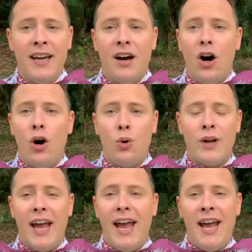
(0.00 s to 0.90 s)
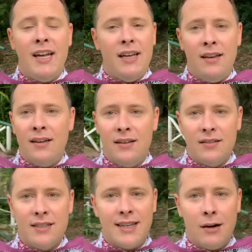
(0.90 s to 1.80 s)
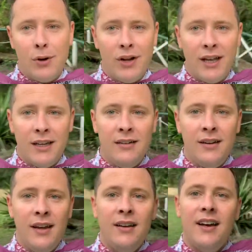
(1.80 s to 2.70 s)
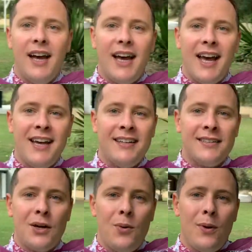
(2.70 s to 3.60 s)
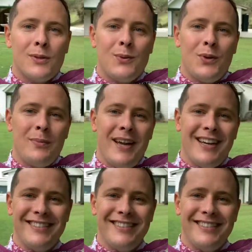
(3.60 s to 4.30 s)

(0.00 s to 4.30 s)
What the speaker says: hold any ceremony in, and where else would you want to be?